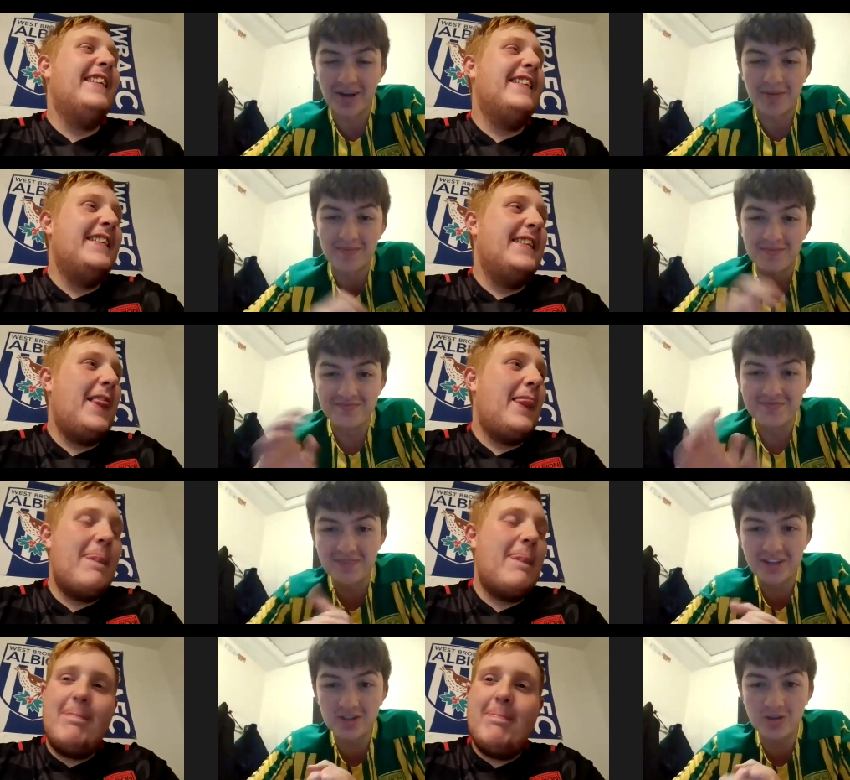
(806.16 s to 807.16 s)
Speaker 1: so,
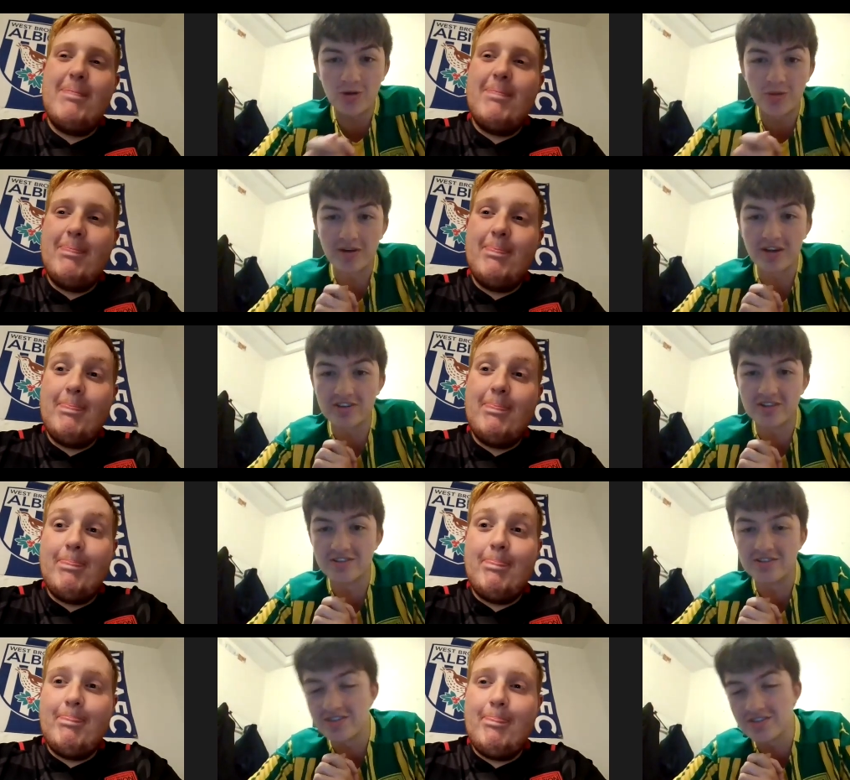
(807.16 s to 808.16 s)
score
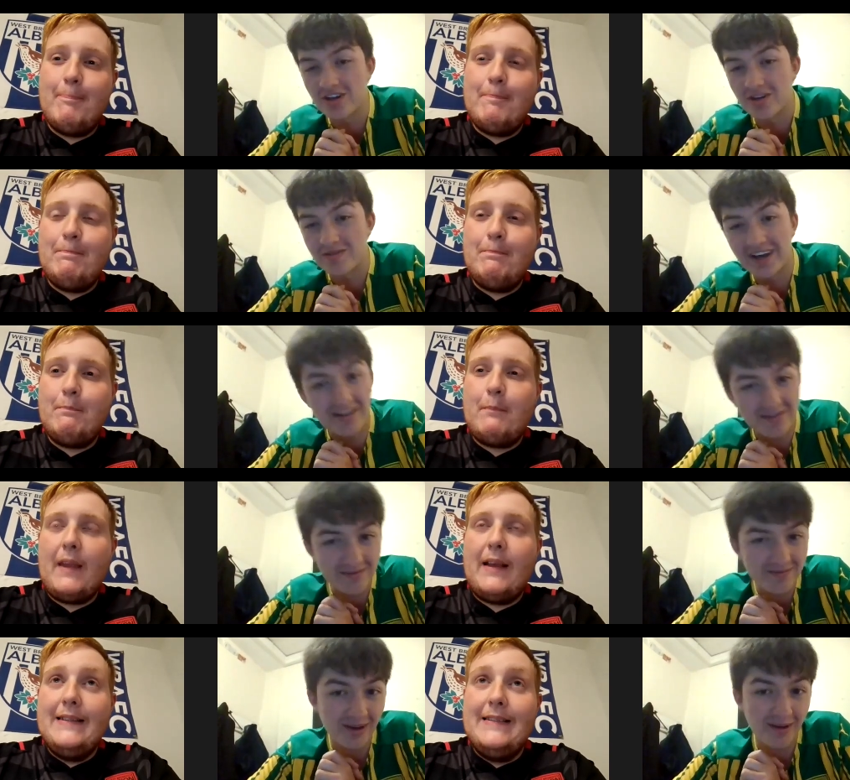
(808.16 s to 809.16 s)
predictions. So, Dave,
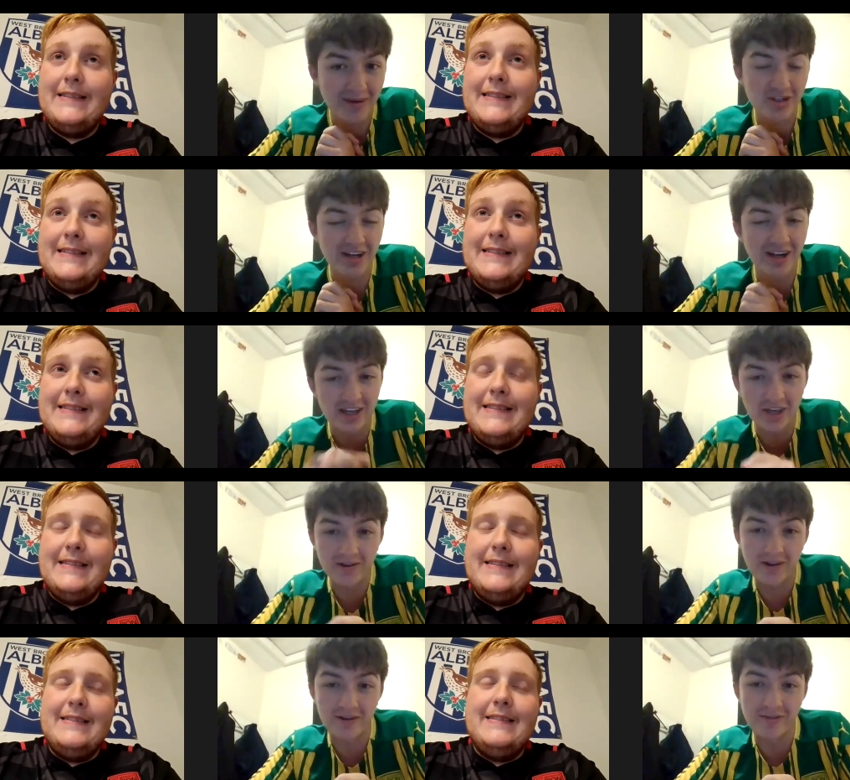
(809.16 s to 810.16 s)
I'm actually going to let
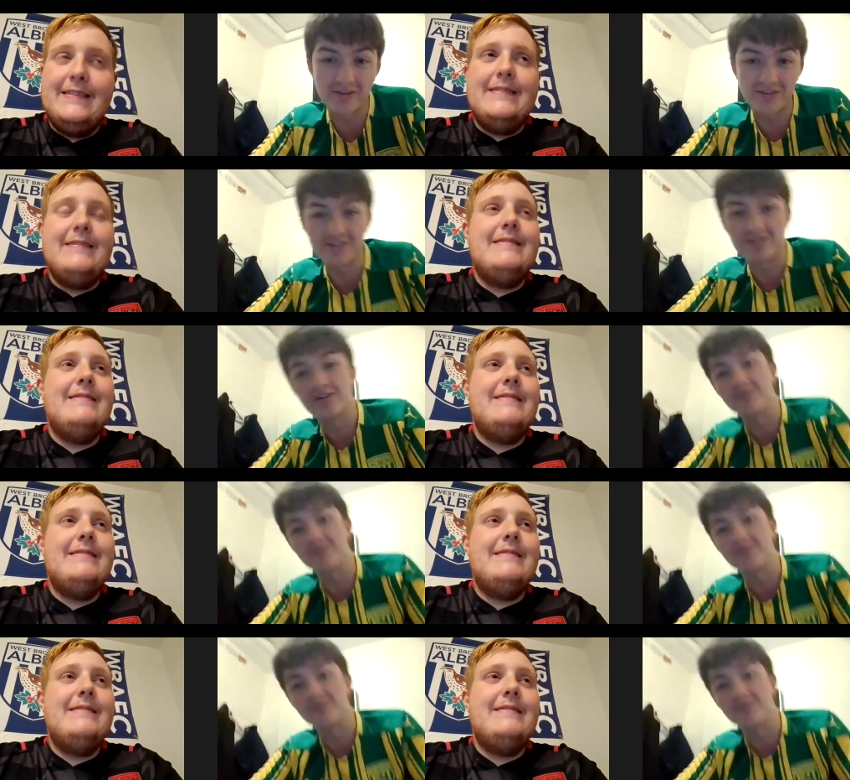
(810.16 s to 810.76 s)
you go first this